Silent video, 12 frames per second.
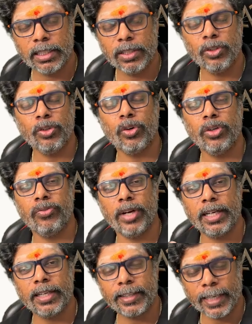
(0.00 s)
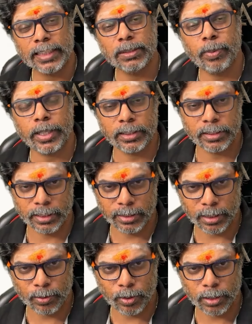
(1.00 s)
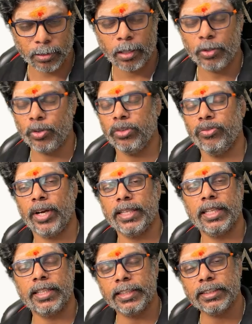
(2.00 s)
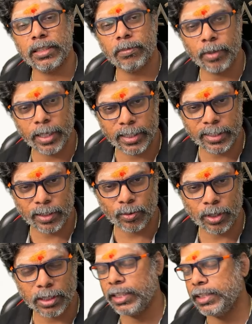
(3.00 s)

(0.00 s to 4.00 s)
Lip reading: you won't find a transparency in that one. You won't find the reason behind that one.